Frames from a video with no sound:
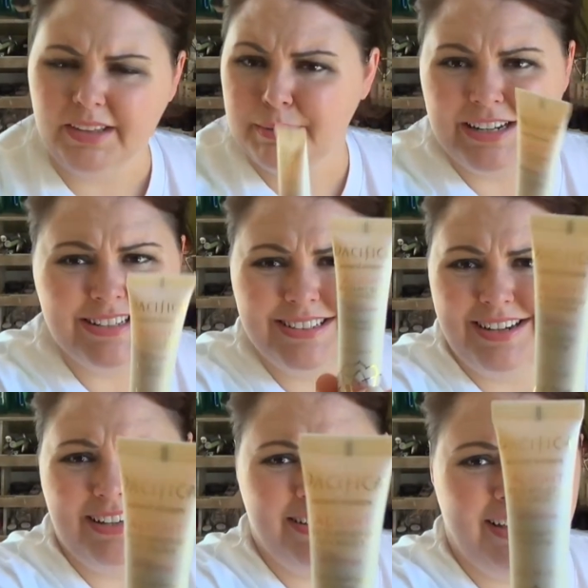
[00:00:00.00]
But I just did
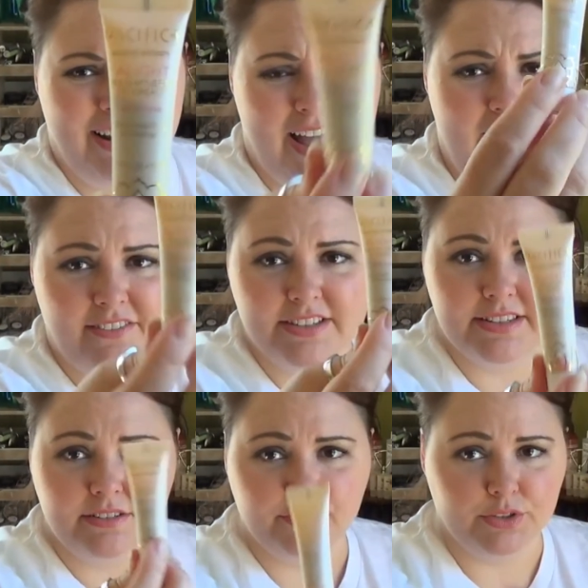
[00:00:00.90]
not dig it. I have
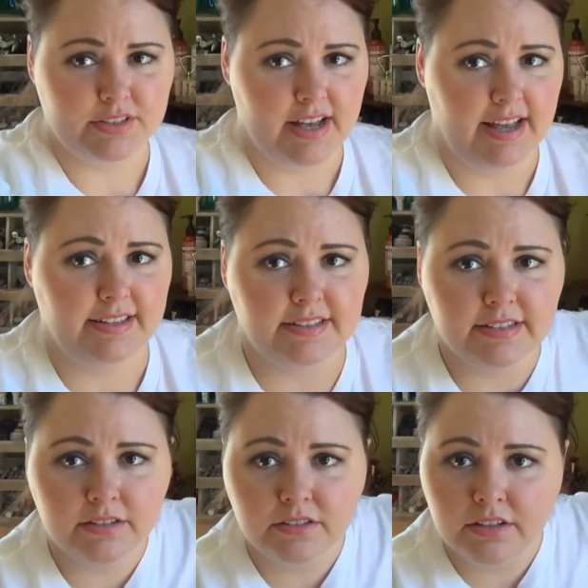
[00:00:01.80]
this in a full
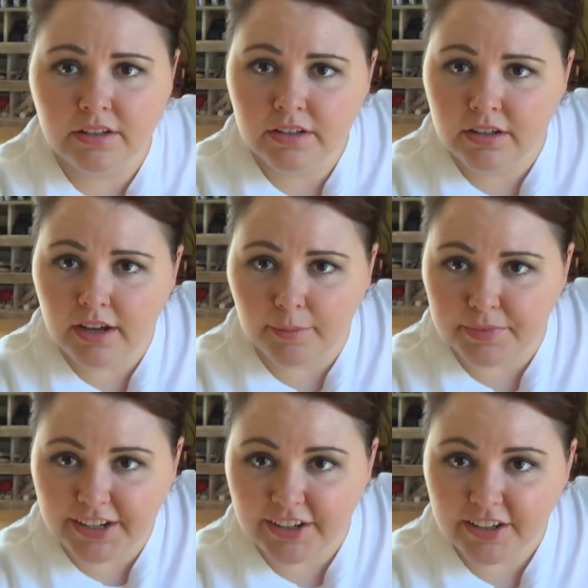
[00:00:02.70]
size up
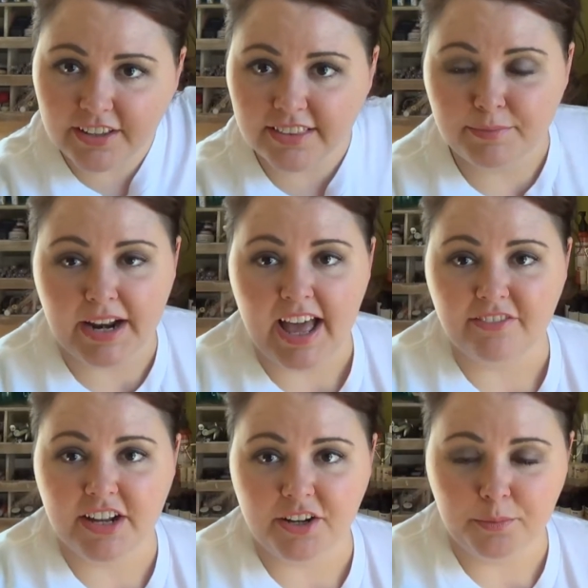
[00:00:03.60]
there, but I
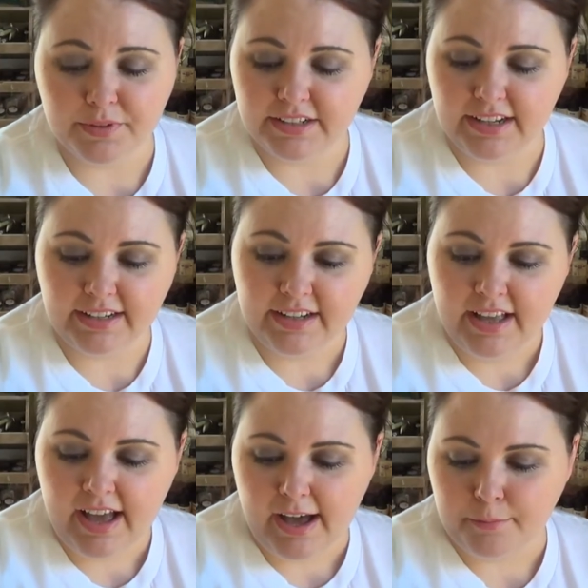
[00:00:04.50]
have not opened it.
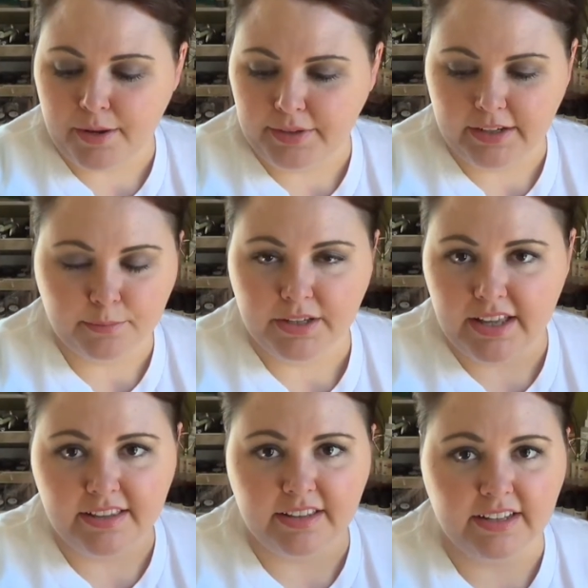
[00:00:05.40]
I'm probably going to put
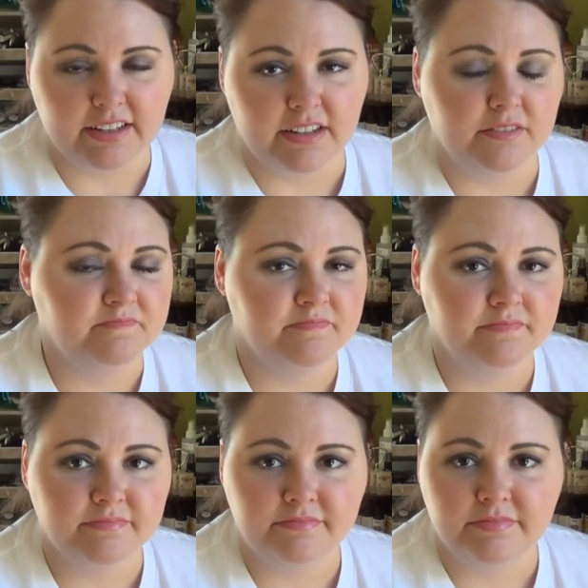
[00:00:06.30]
it in like a
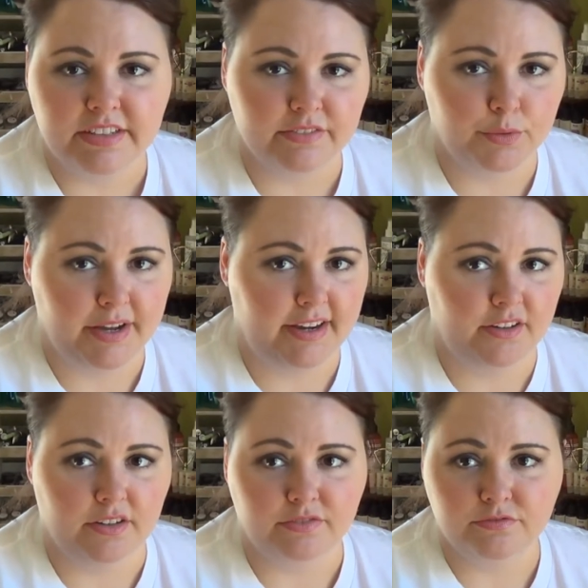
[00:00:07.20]
giveaway
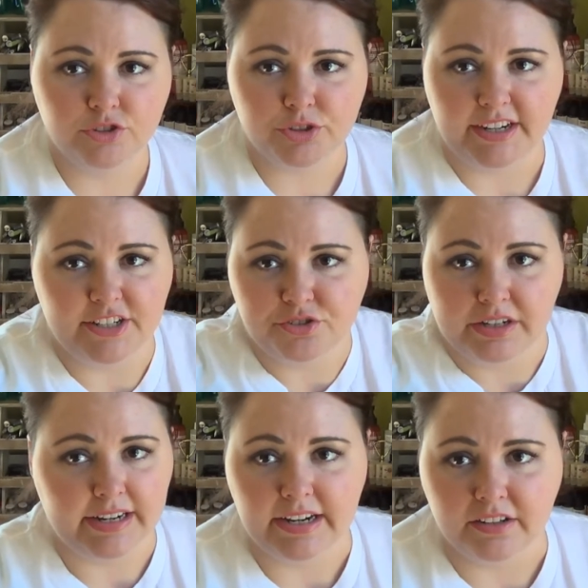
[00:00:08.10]
or a tradey
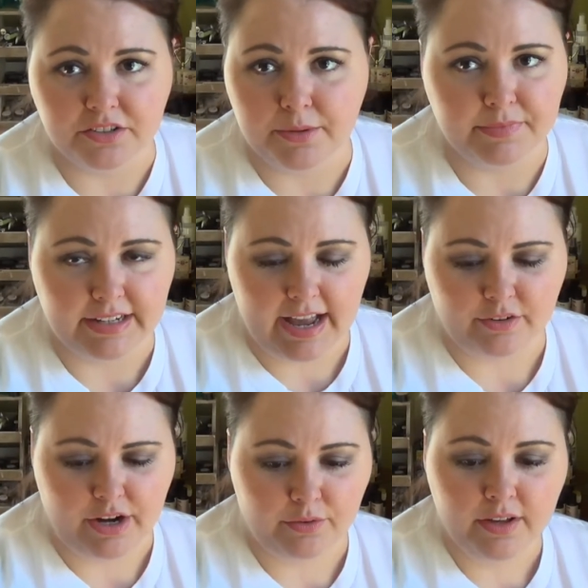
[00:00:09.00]
trade or something. I
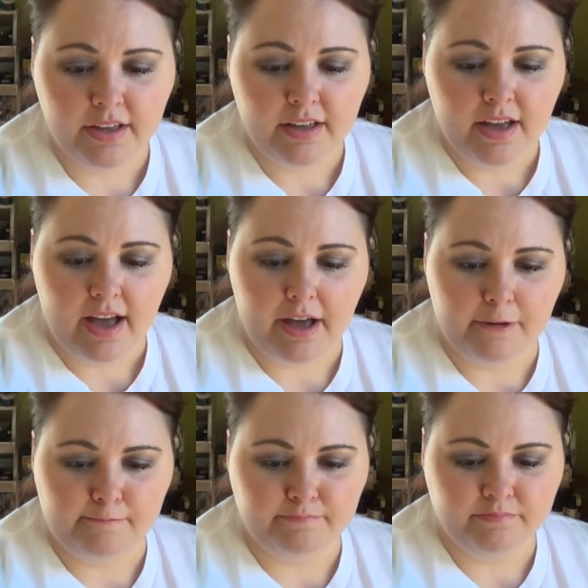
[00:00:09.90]
don't know.
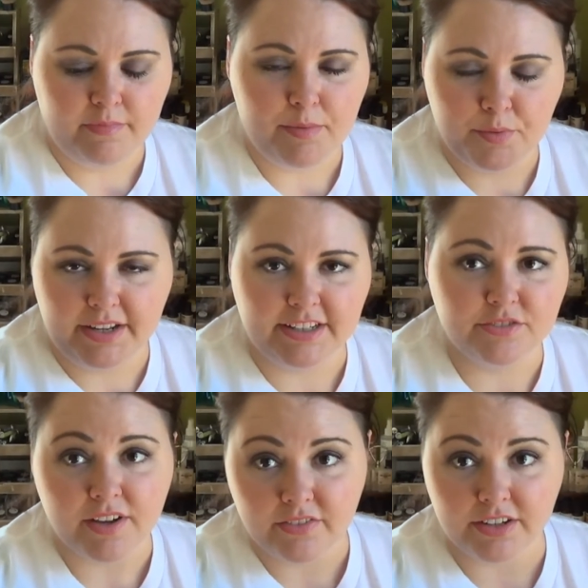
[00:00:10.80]
Um, maybe when I get
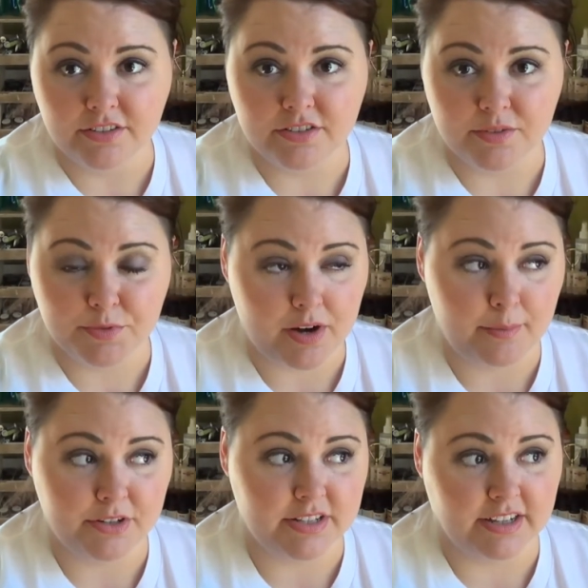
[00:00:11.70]
to 500
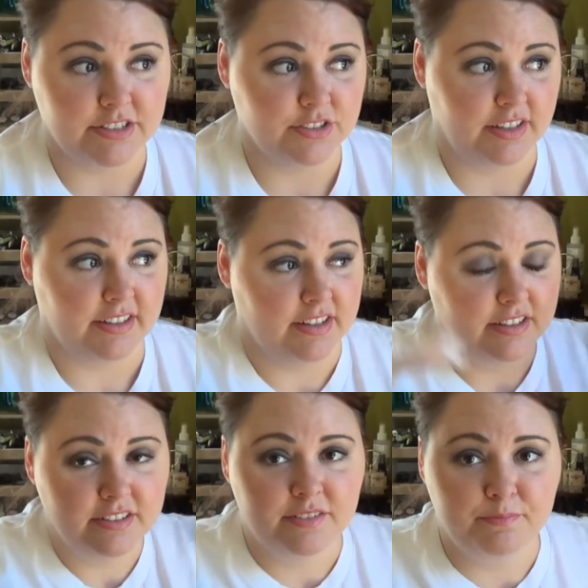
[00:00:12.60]
subscribers, I can do like a
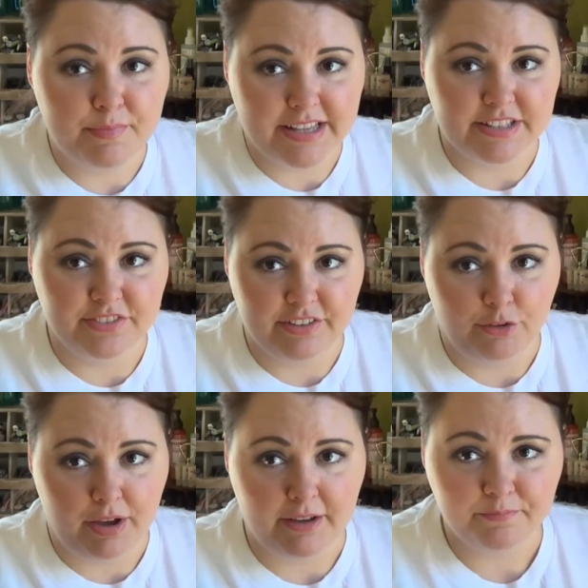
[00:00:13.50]
massive
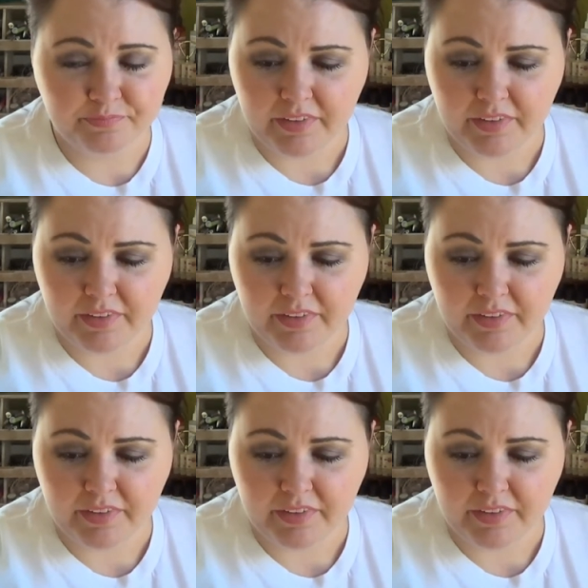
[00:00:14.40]
giveaway.